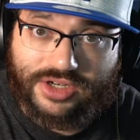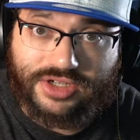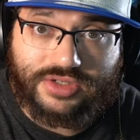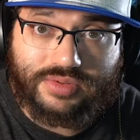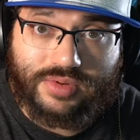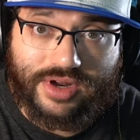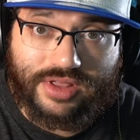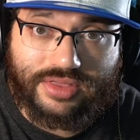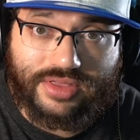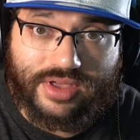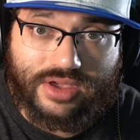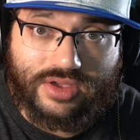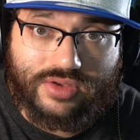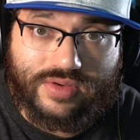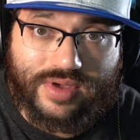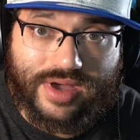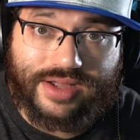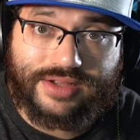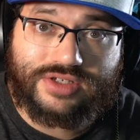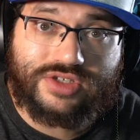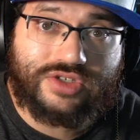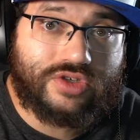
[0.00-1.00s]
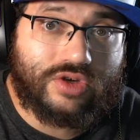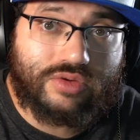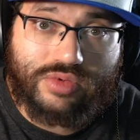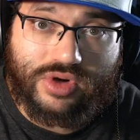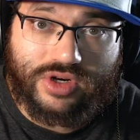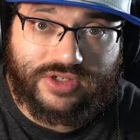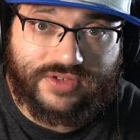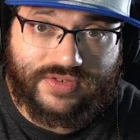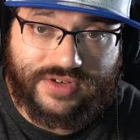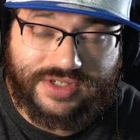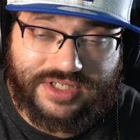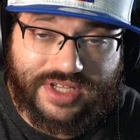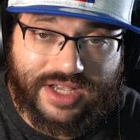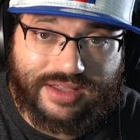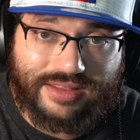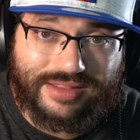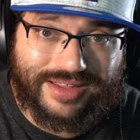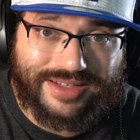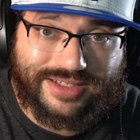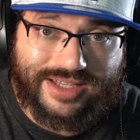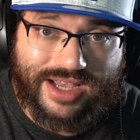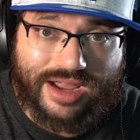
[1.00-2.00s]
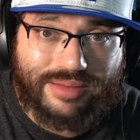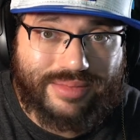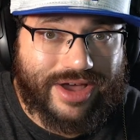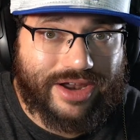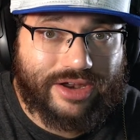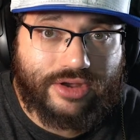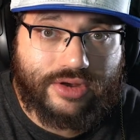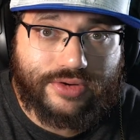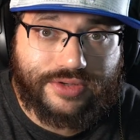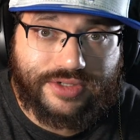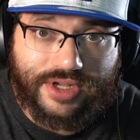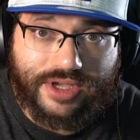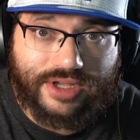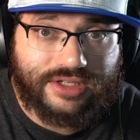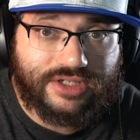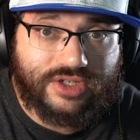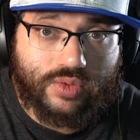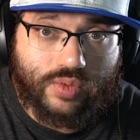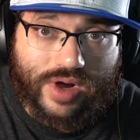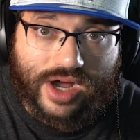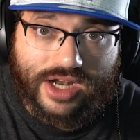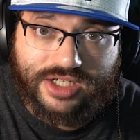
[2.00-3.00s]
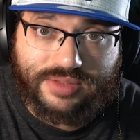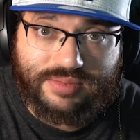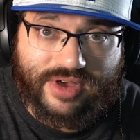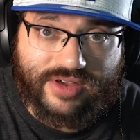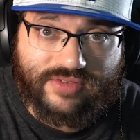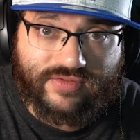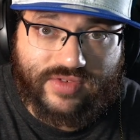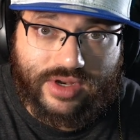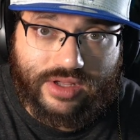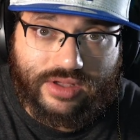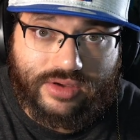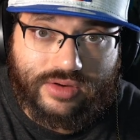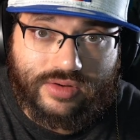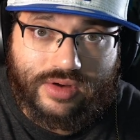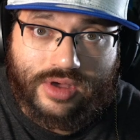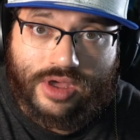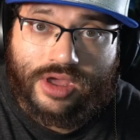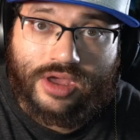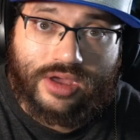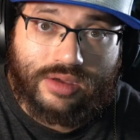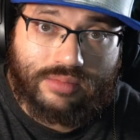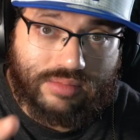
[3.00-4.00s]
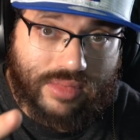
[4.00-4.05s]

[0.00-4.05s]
But I just want to thank you guys so much for taking the time out of your day to watch my video.